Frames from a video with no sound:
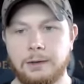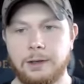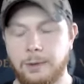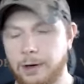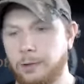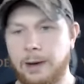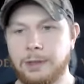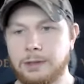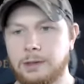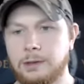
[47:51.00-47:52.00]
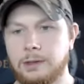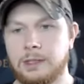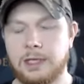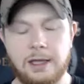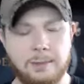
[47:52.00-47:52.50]
Get rid of the weapons.
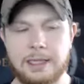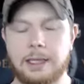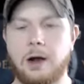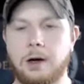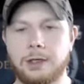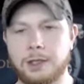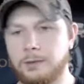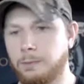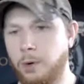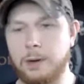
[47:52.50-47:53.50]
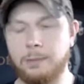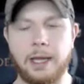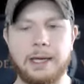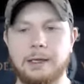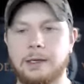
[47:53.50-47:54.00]
See them as they are, just point
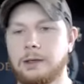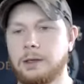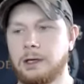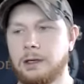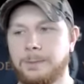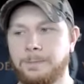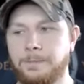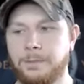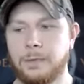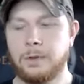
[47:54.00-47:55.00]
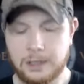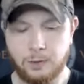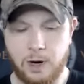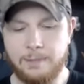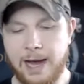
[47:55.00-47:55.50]
blank. This
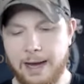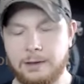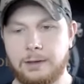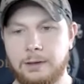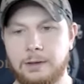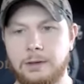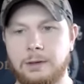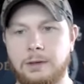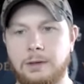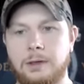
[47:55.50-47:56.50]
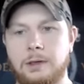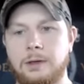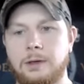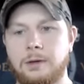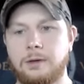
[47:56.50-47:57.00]
is where I'm at.
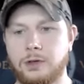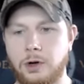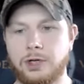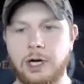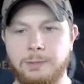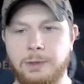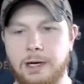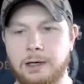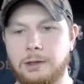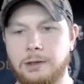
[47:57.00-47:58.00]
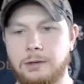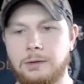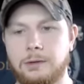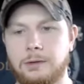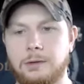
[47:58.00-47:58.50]
There's no judgment there.
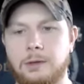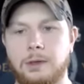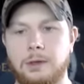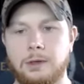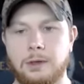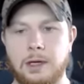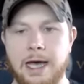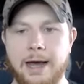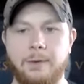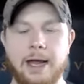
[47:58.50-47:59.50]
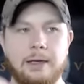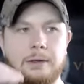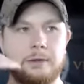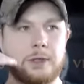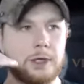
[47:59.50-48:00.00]
How do I
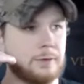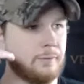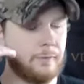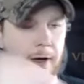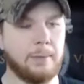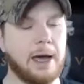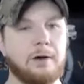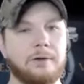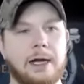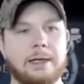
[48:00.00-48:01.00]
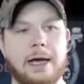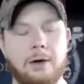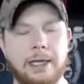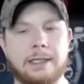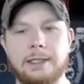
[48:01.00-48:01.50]
just very matter of fact, how
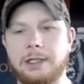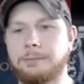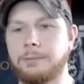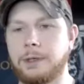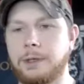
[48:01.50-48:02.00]
do I get to the gym?